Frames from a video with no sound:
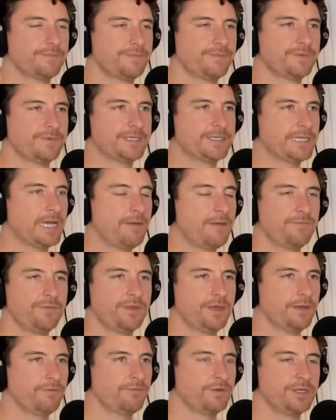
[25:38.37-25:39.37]

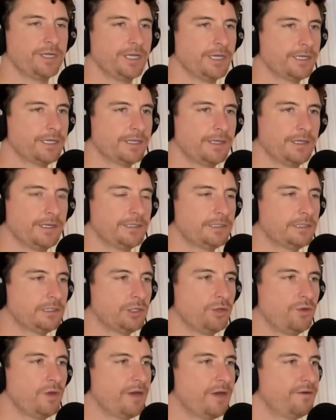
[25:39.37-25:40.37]
something ridiculous,
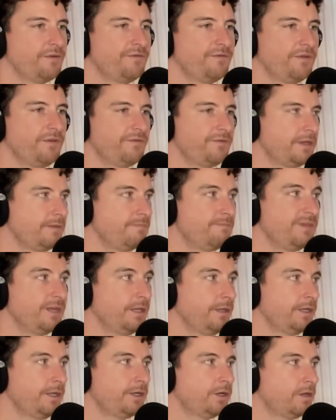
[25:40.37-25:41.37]
$250
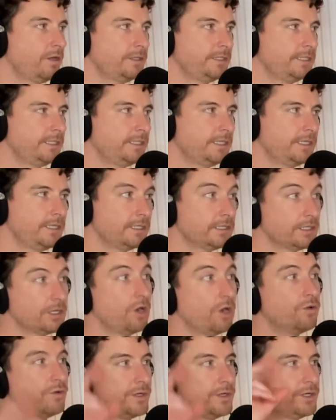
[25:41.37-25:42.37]
billion into this
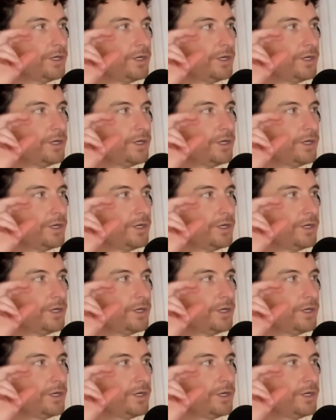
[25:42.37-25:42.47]
golden